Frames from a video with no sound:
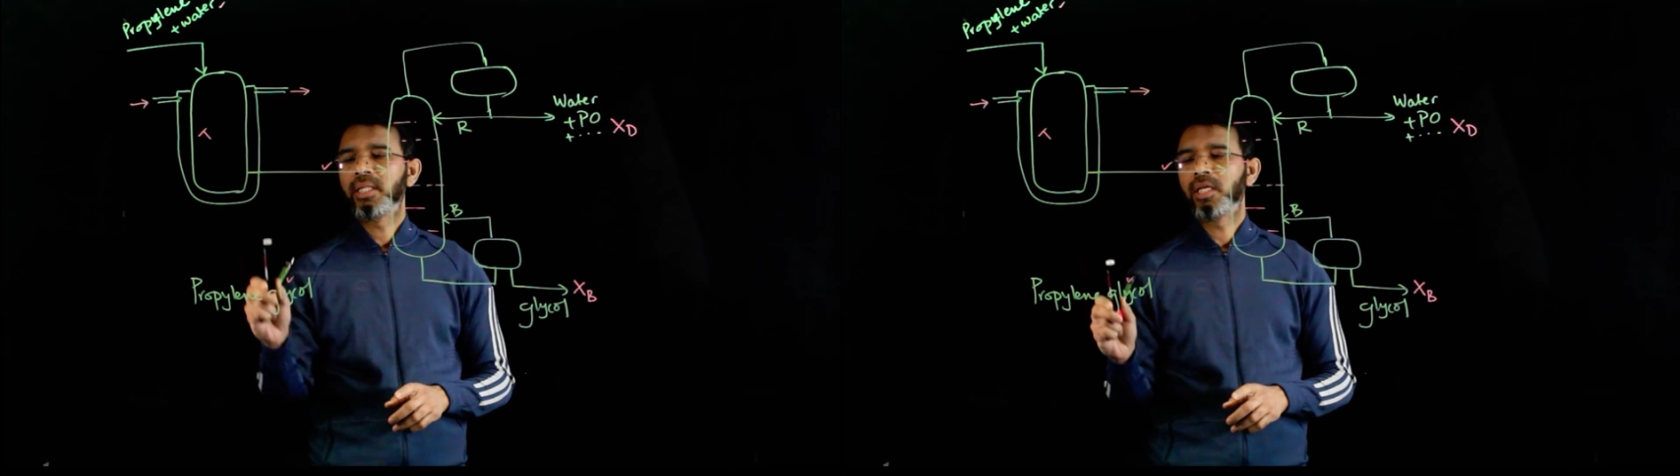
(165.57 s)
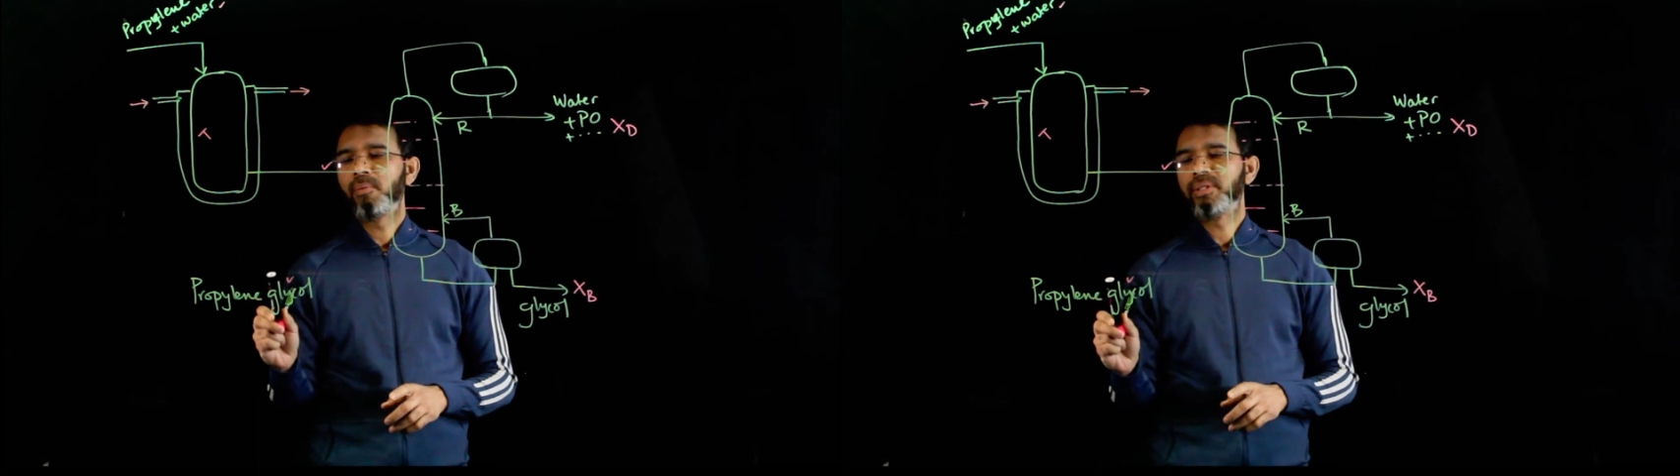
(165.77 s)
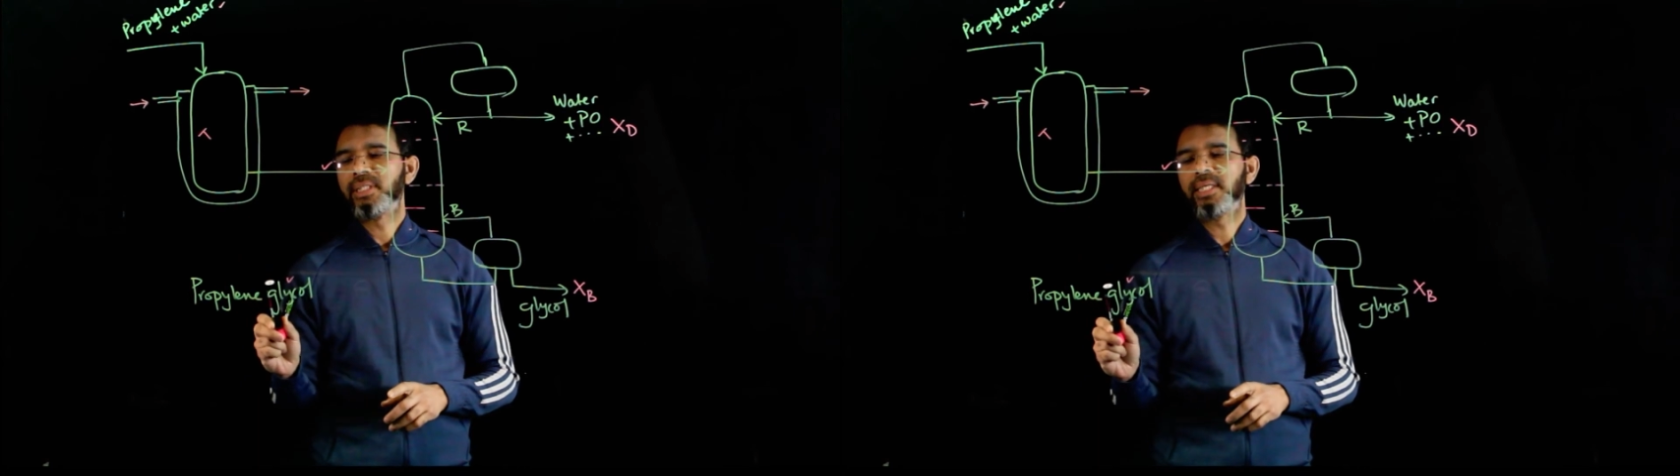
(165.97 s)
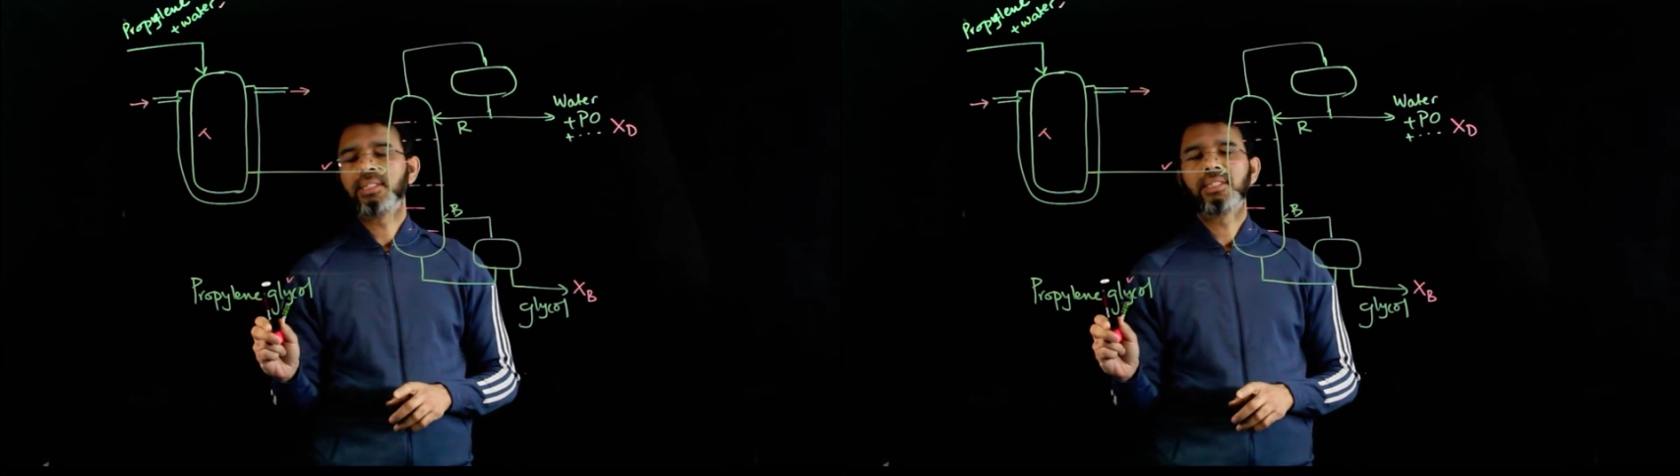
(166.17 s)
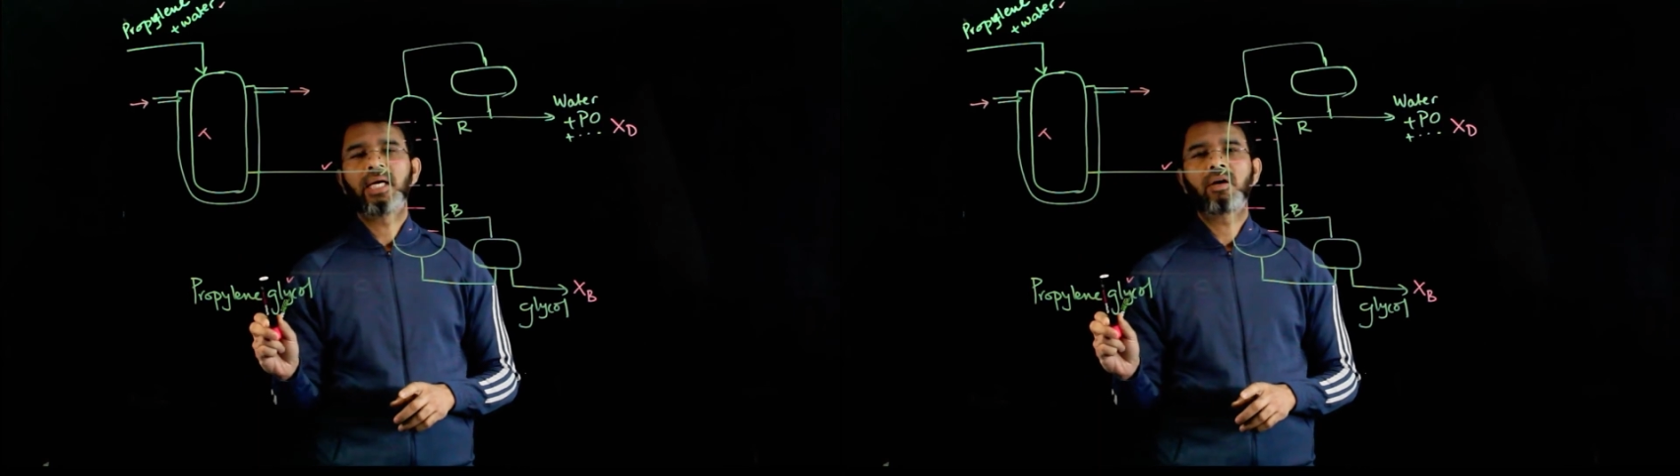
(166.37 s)
there will be change
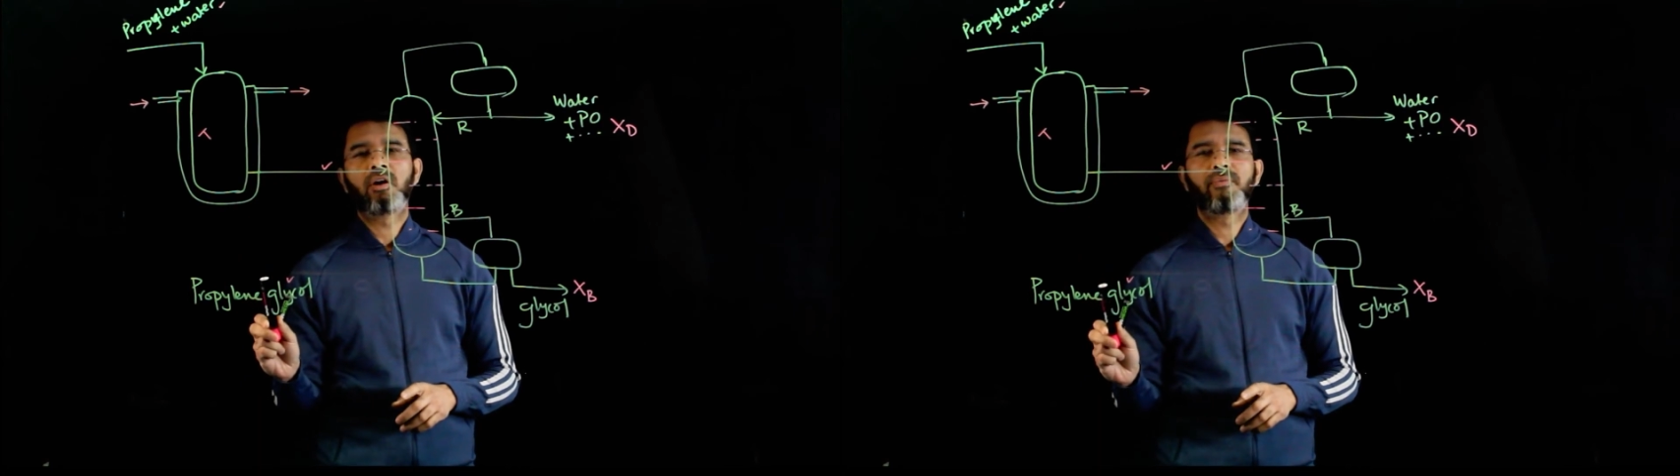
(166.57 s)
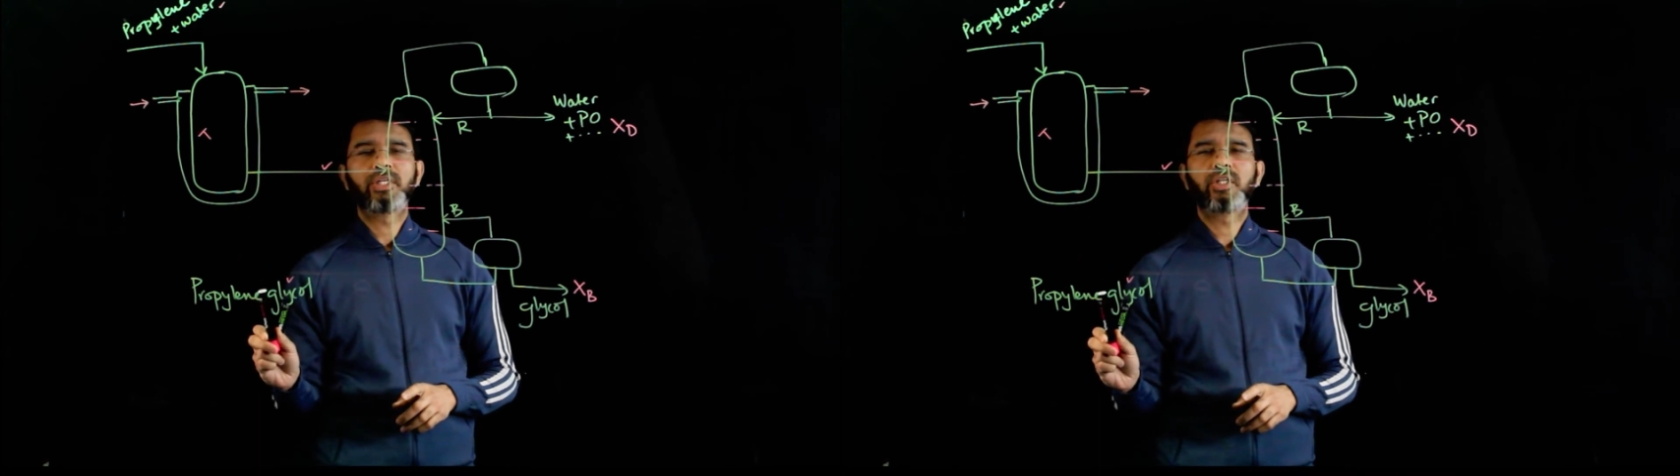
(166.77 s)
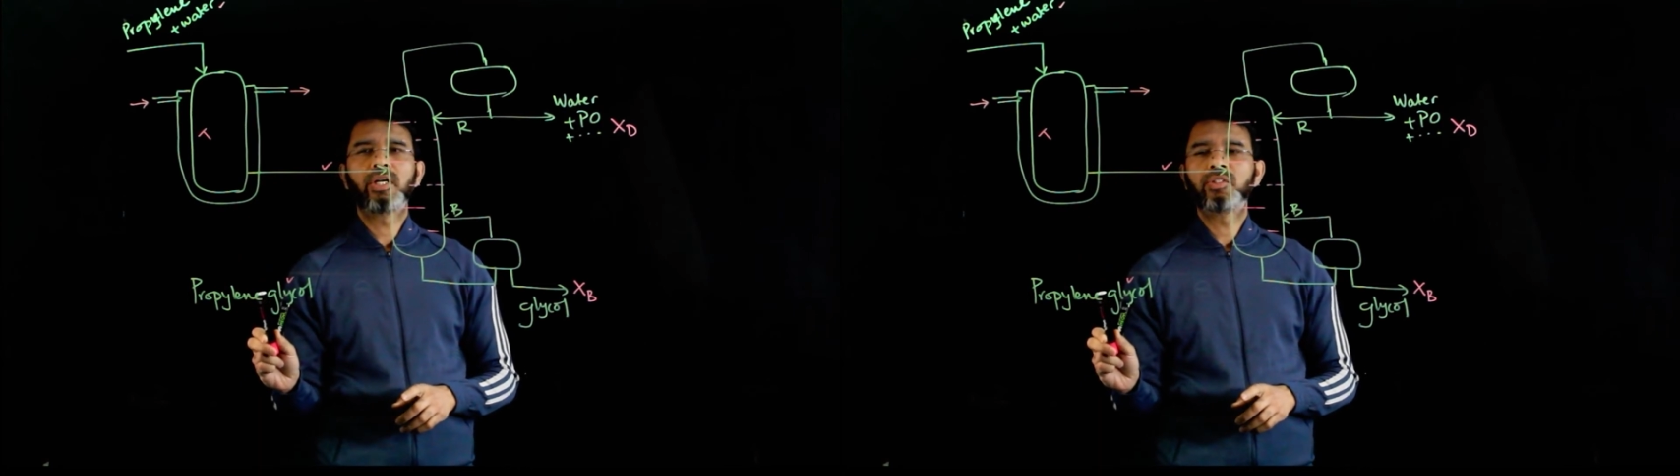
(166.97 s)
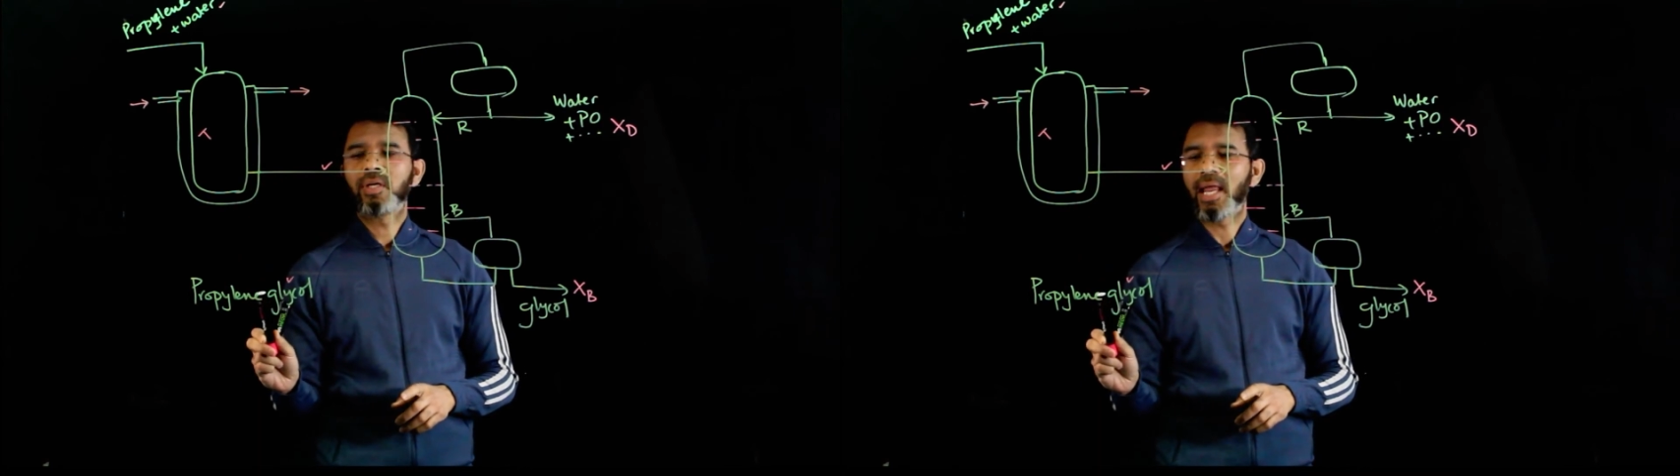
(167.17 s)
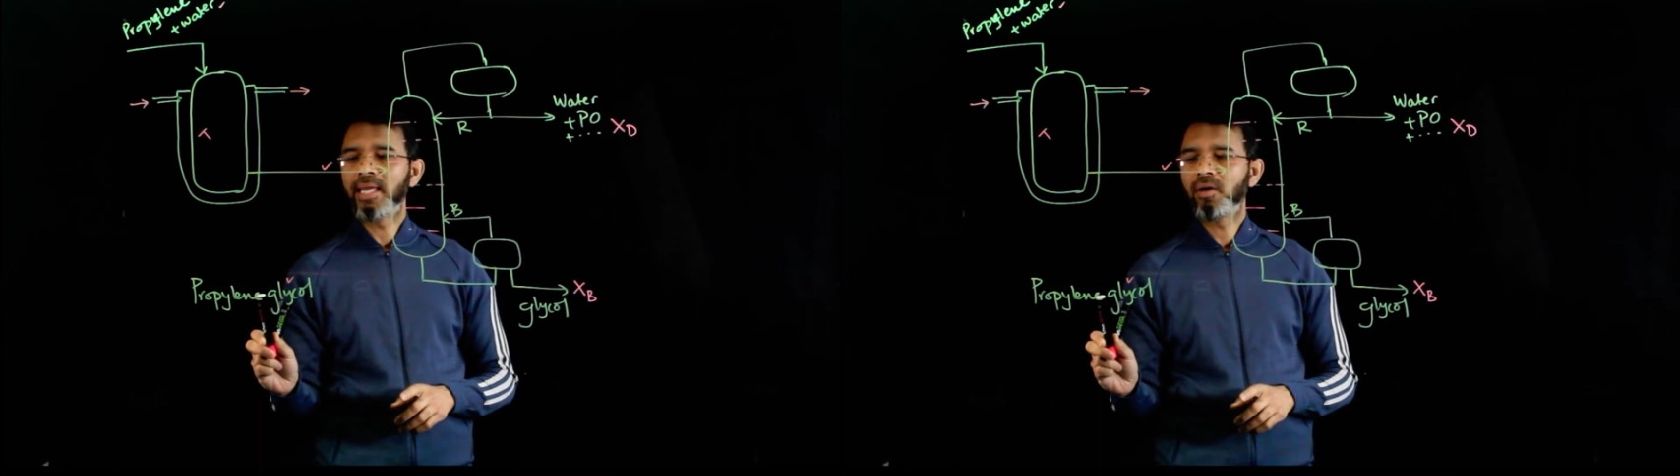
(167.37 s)
in the conversion into
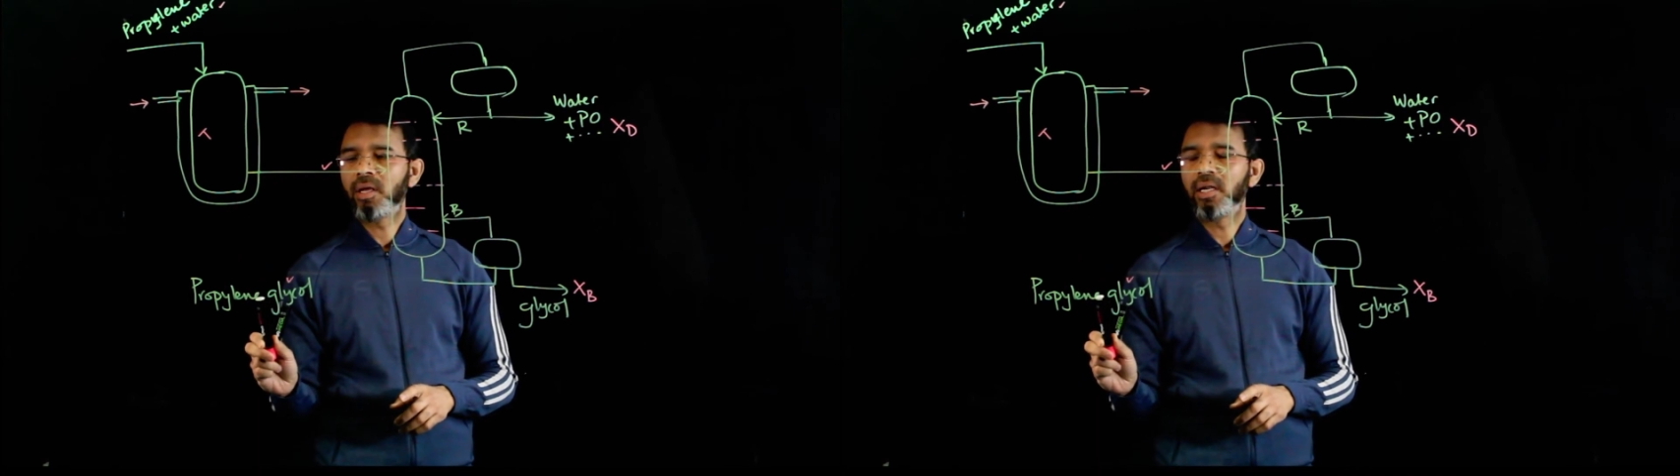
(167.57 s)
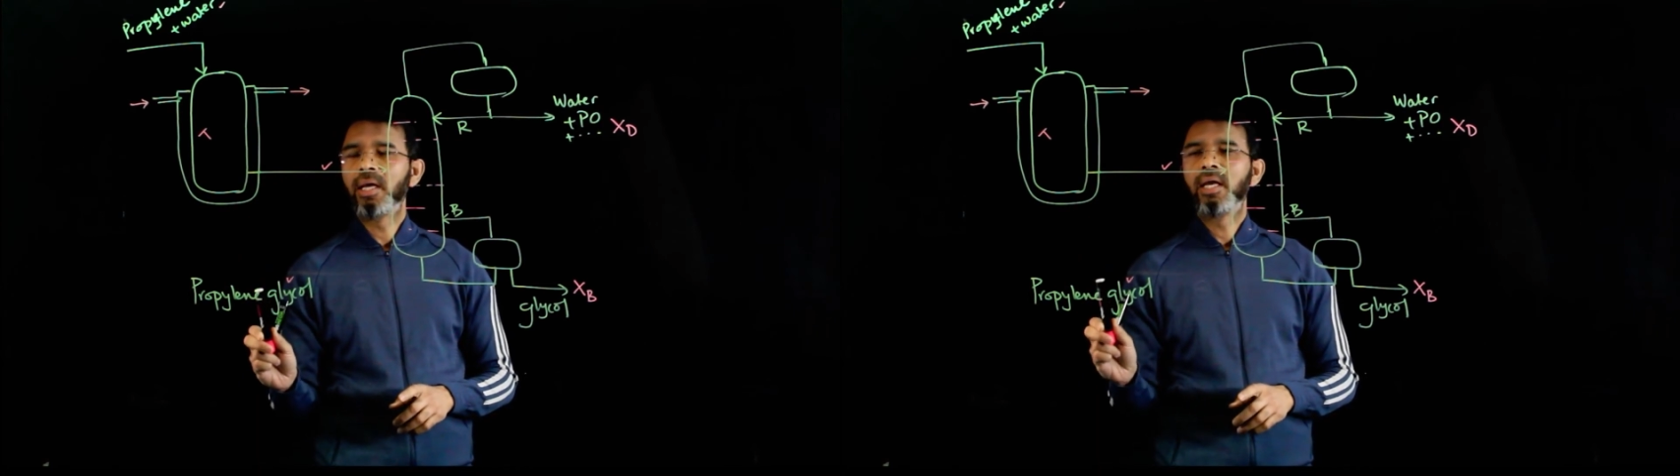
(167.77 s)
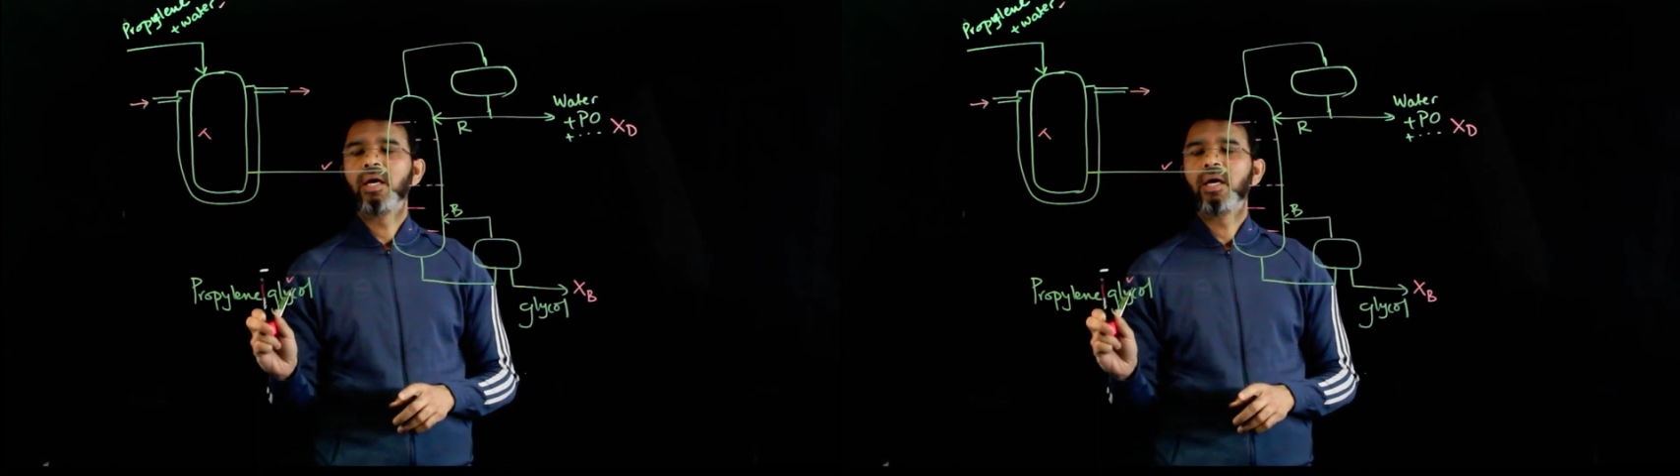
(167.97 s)
glycol,